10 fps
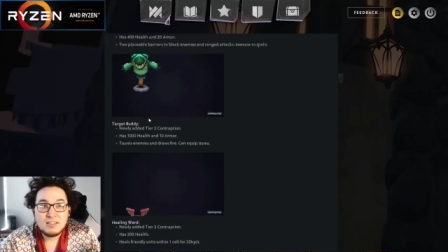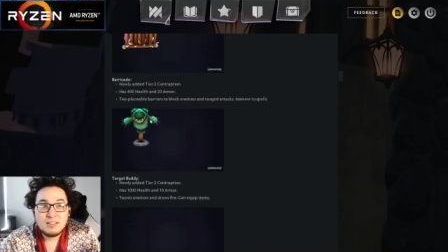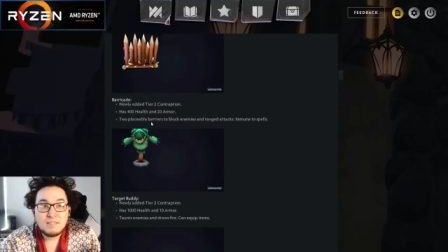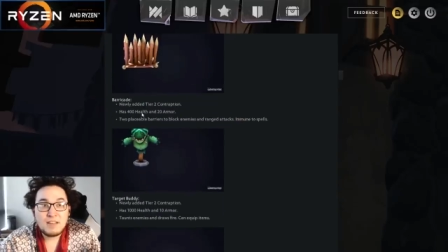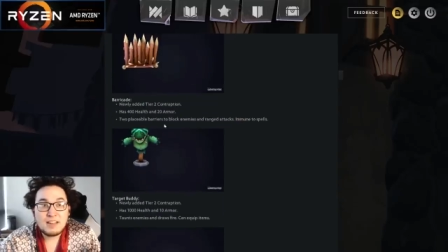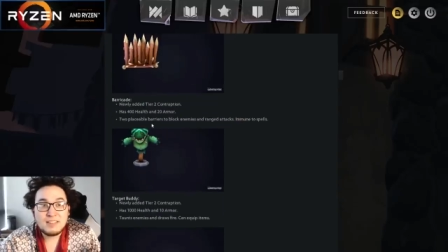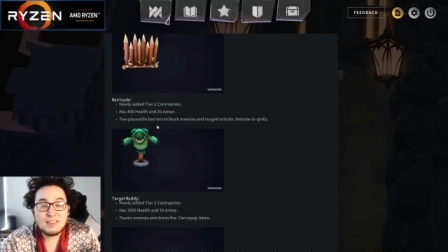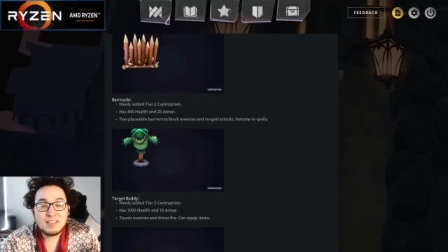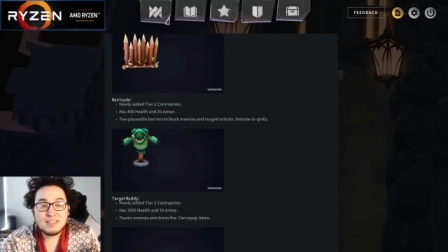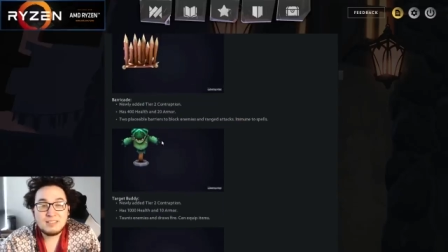The fact that
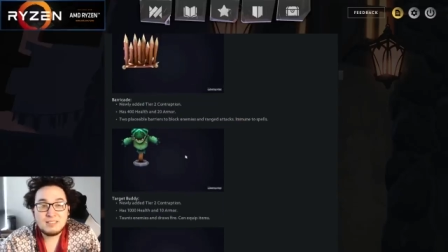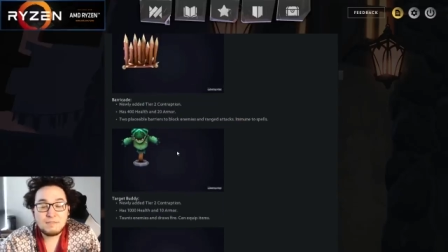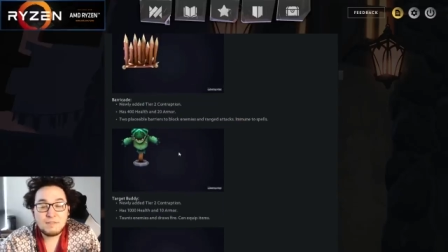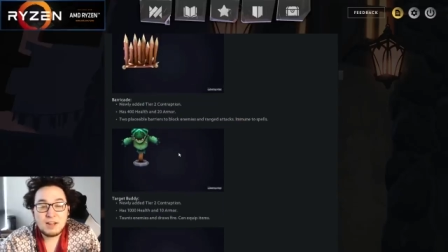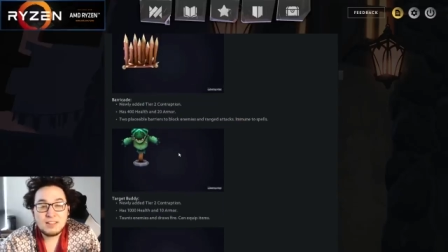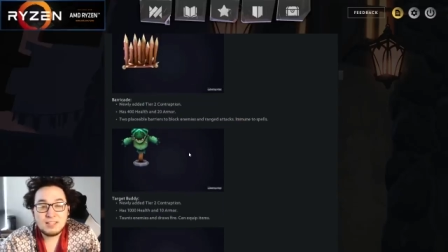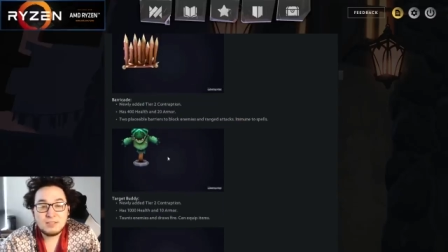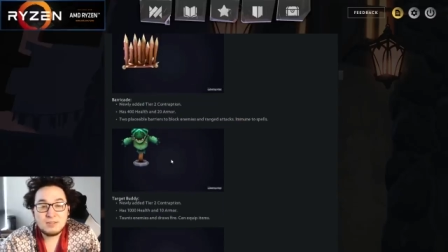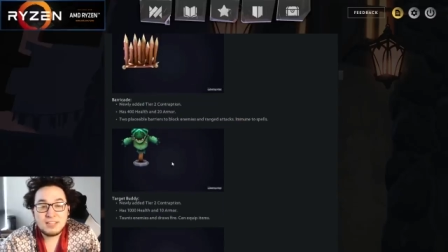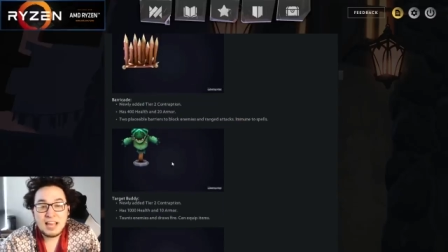they defy the
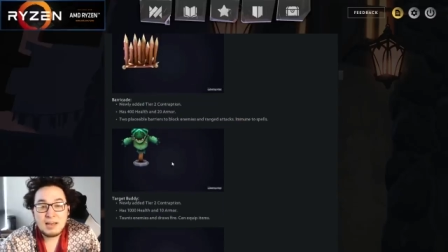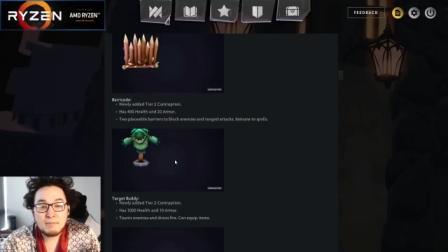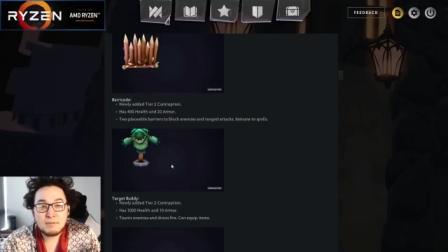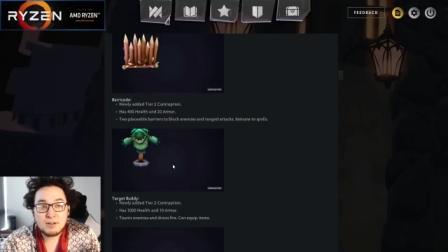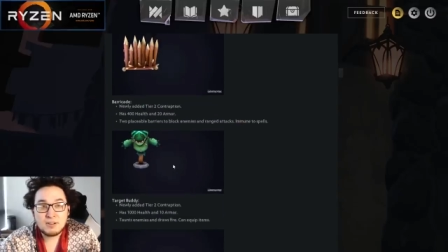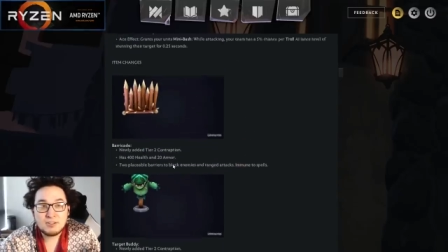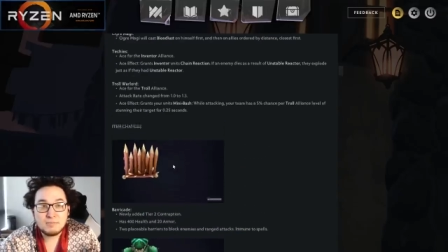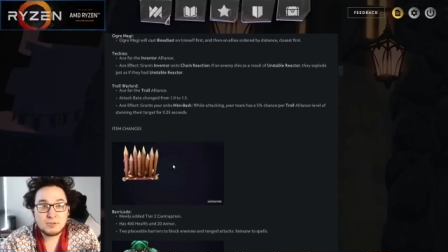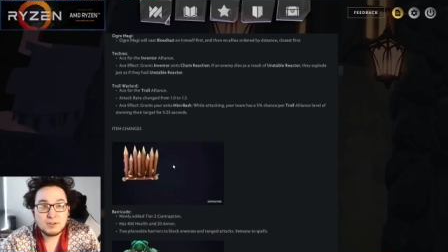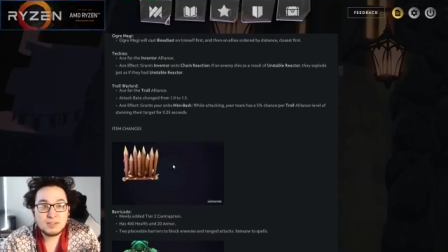unit cap on your
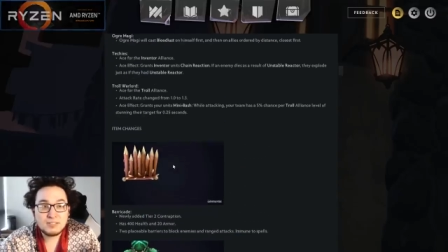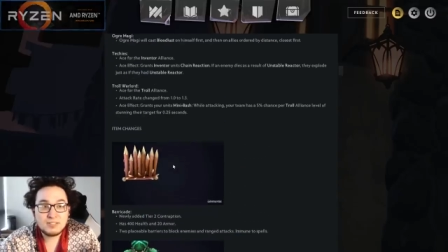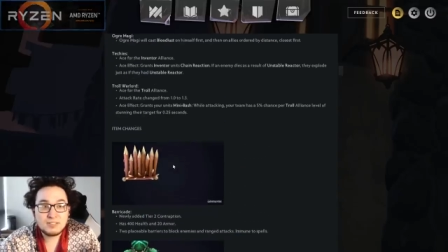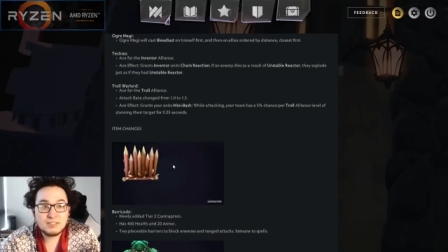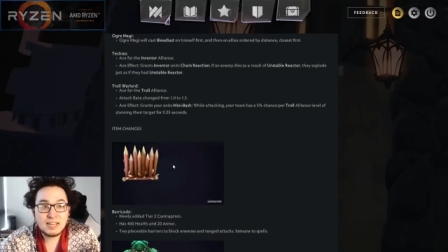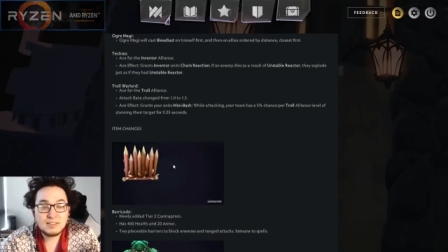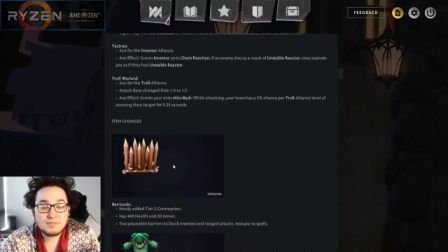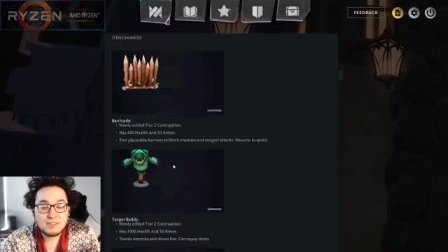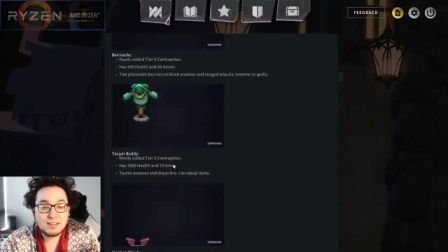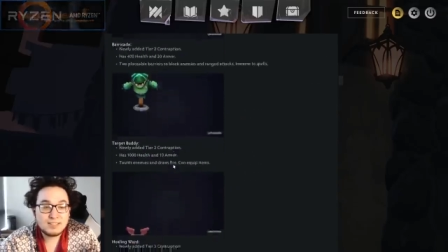board is just kind of
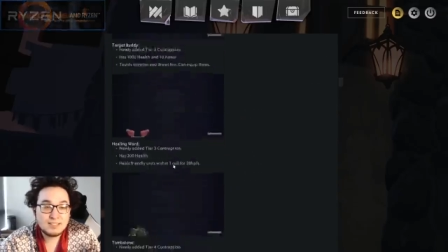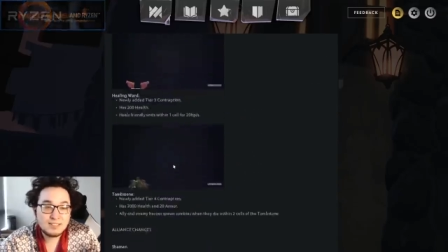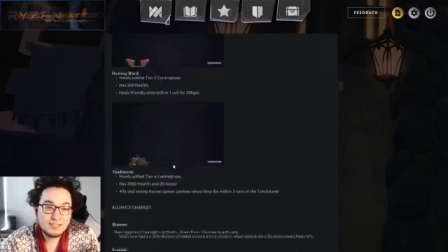nuts.